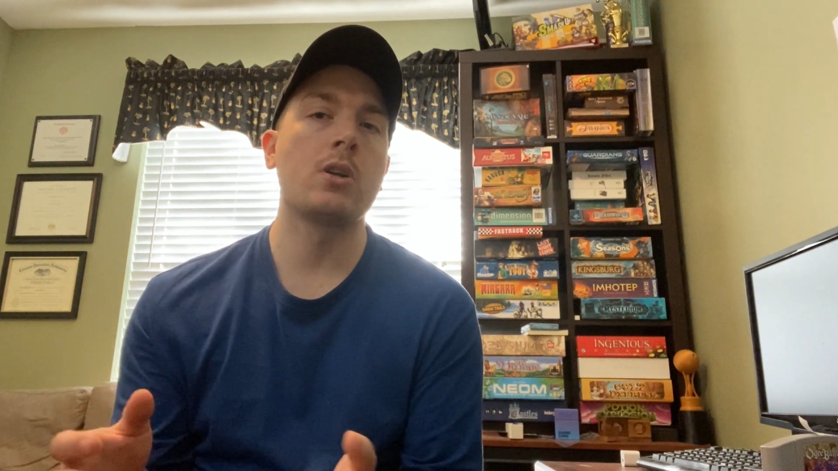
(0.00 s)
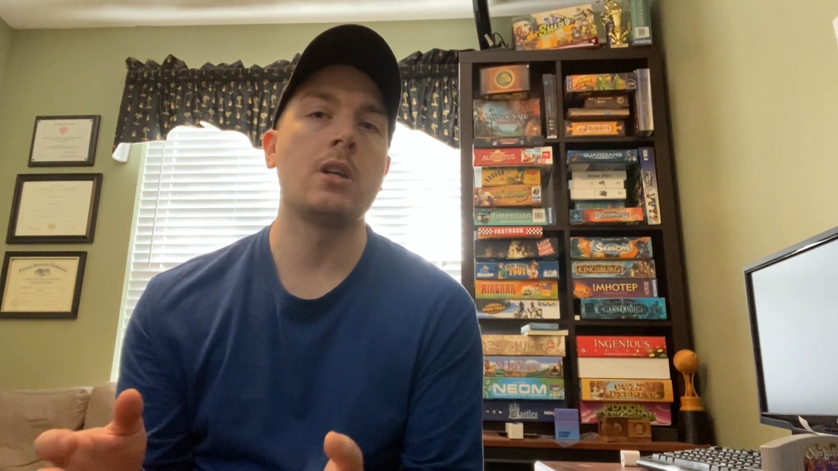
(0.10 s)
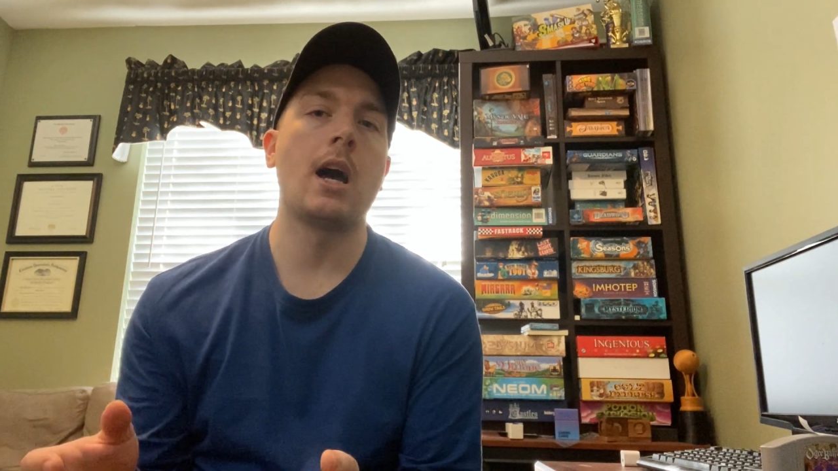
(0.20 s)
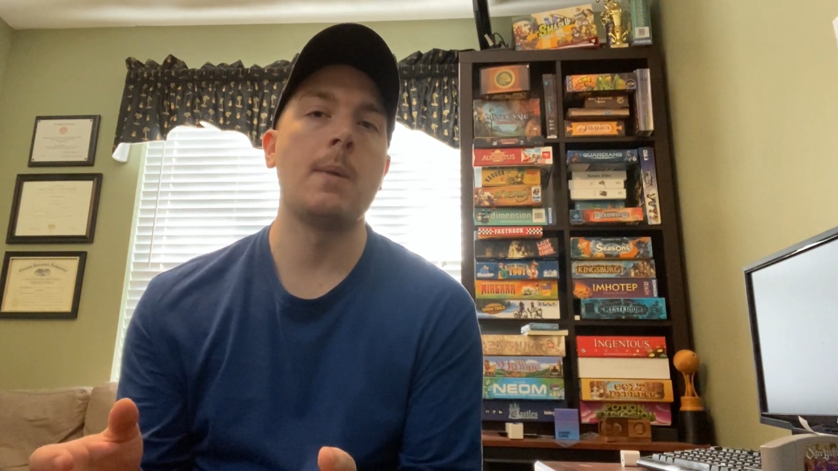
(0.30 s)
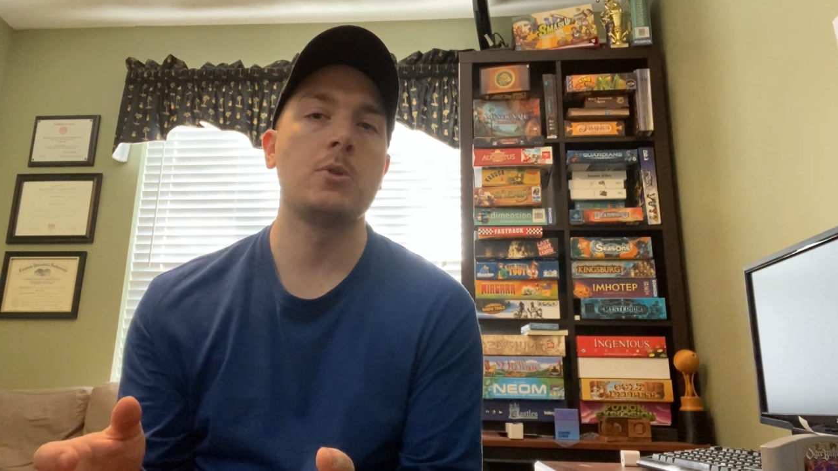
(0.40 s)

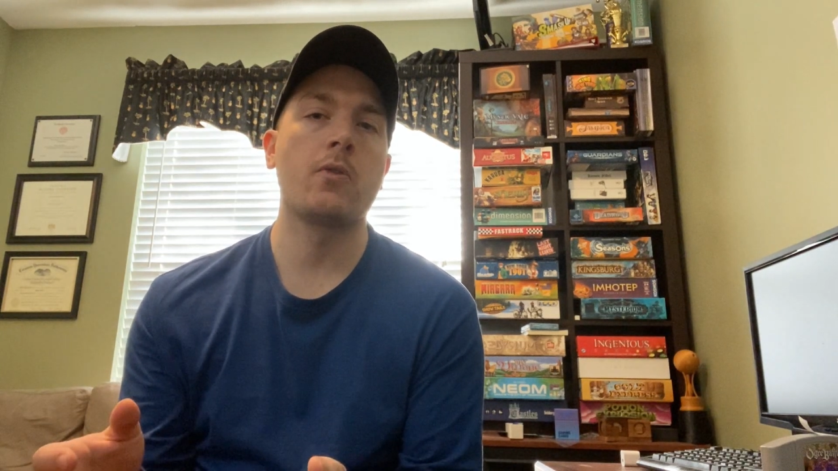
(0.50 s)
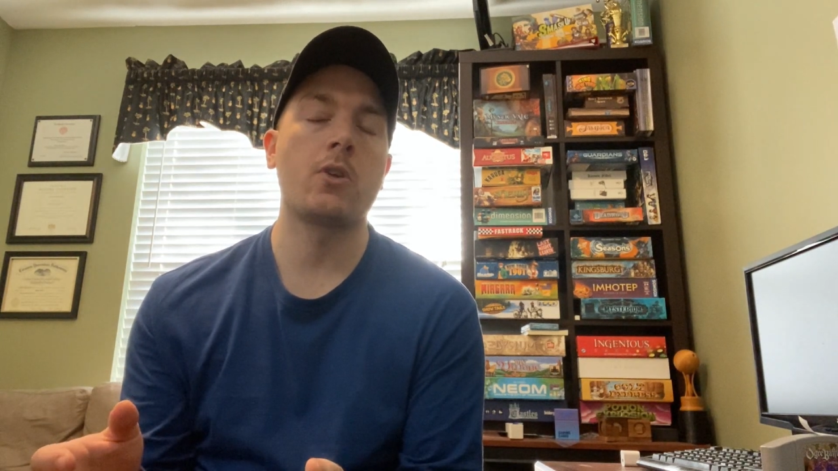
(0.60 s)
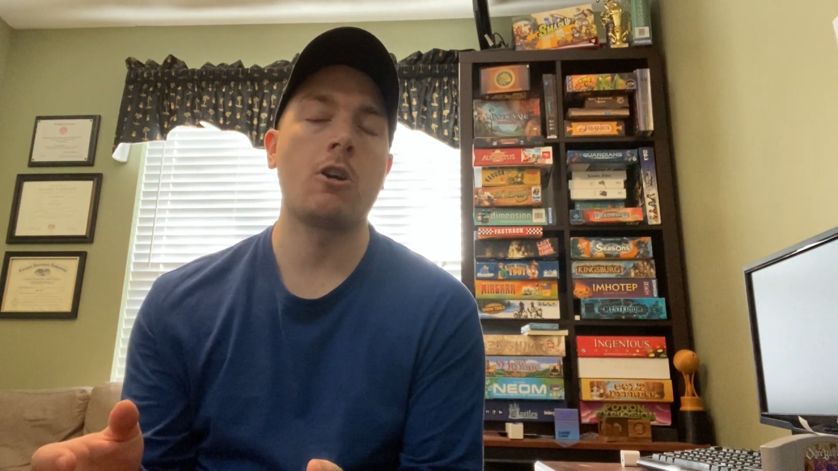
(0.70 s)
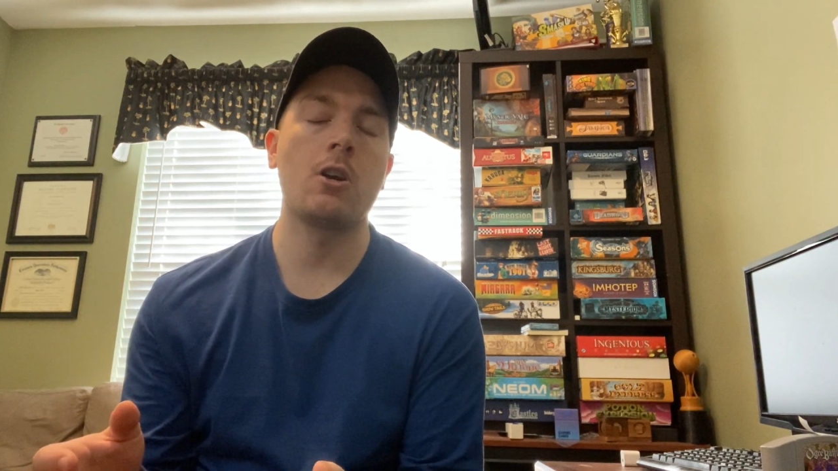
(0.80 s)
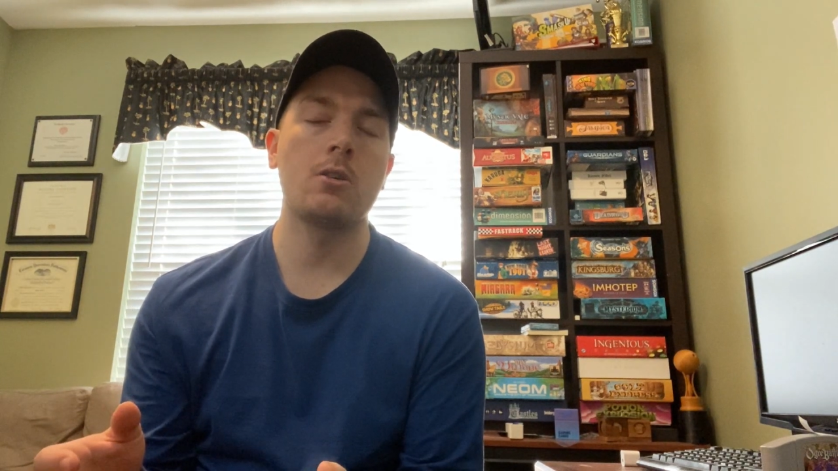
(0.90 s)
times over the
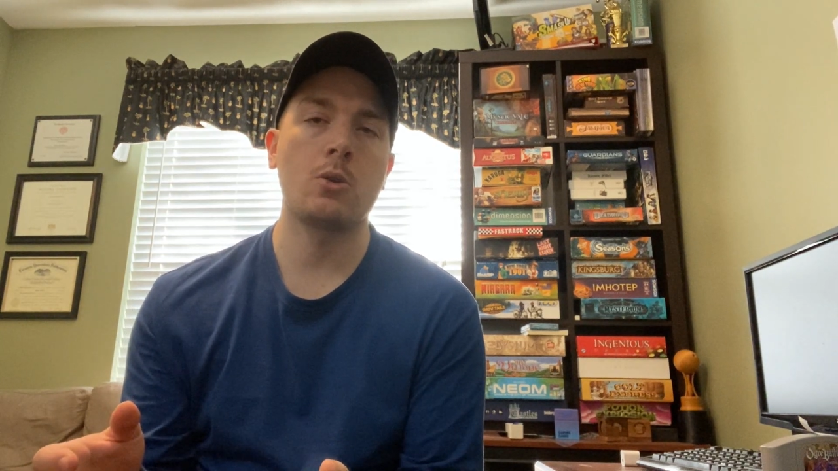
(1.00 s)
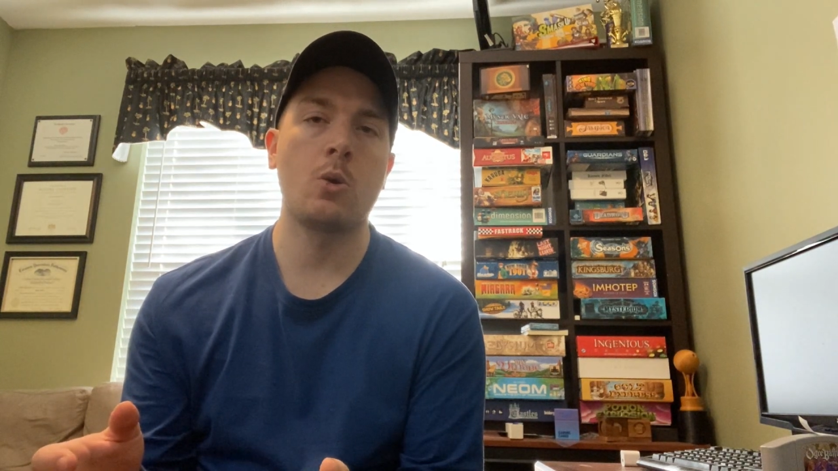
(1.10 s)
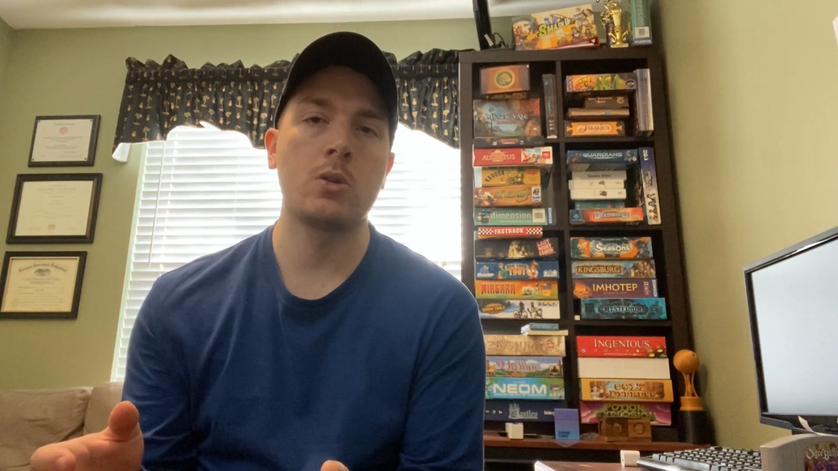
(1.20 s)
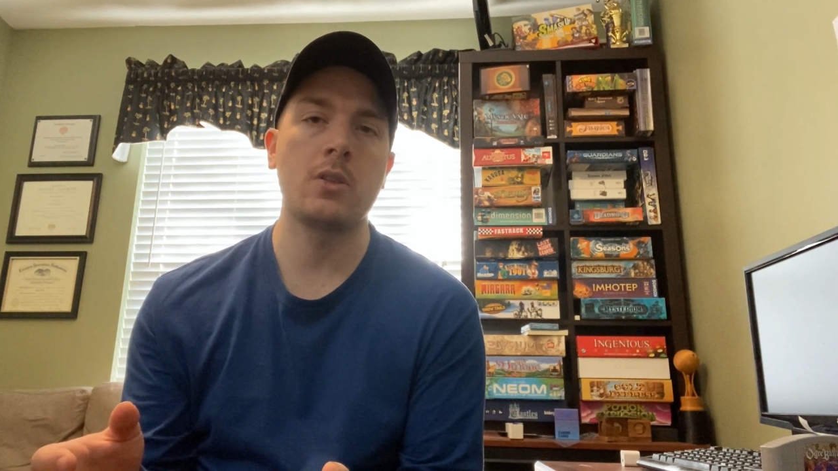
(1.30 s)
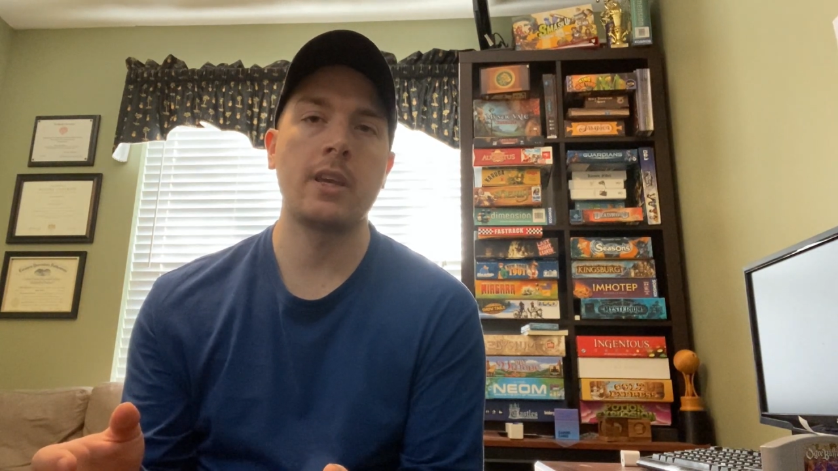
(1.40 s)

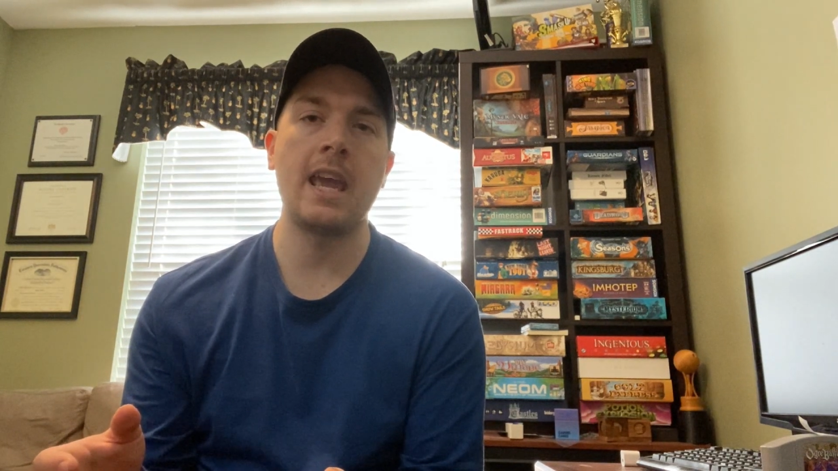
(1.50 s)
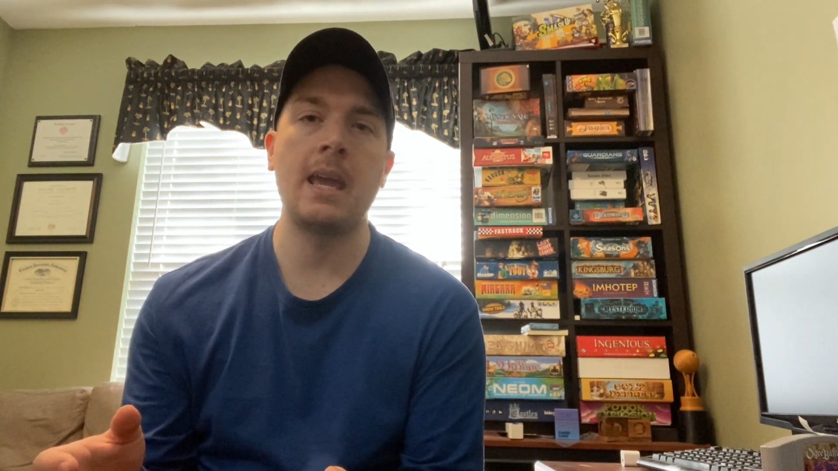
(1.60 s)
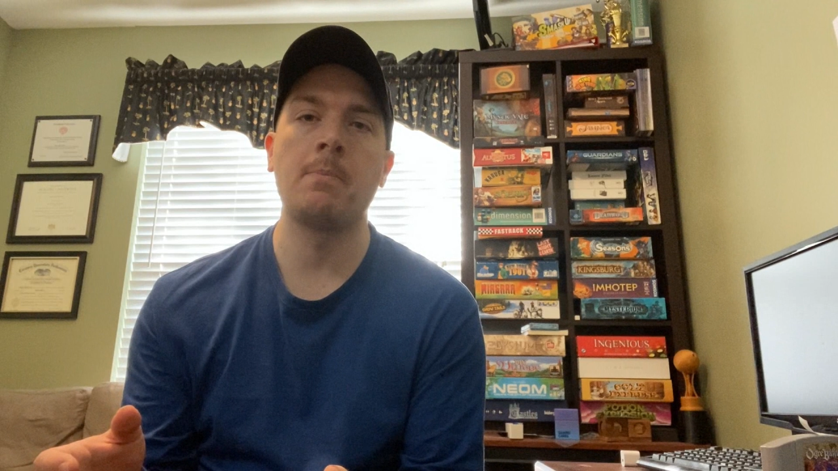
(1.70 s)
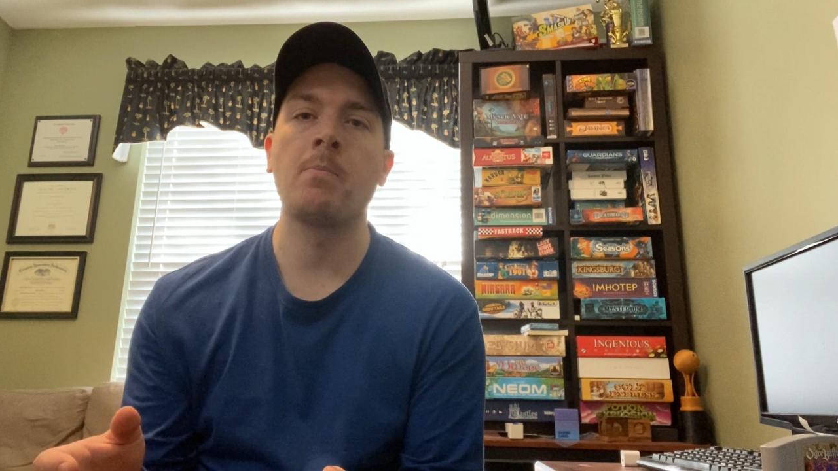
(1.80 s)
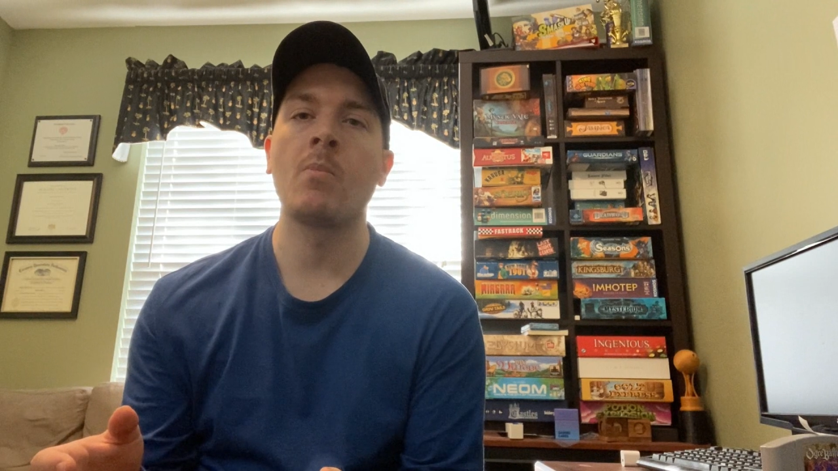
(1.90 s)
course of the
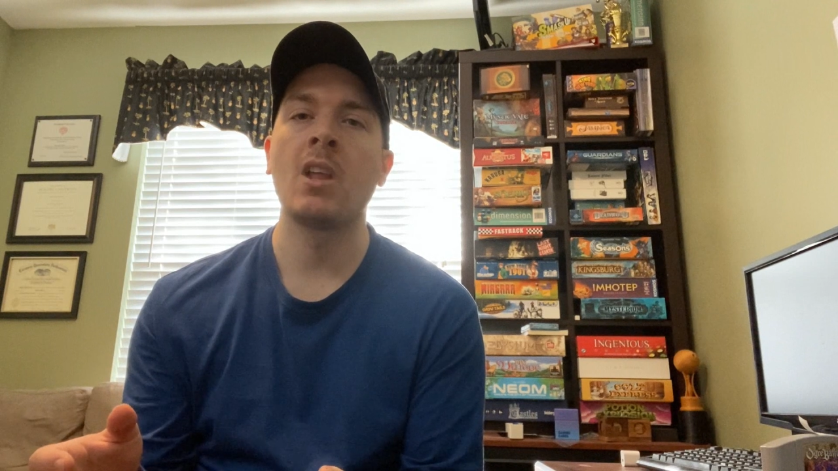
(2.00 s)
game.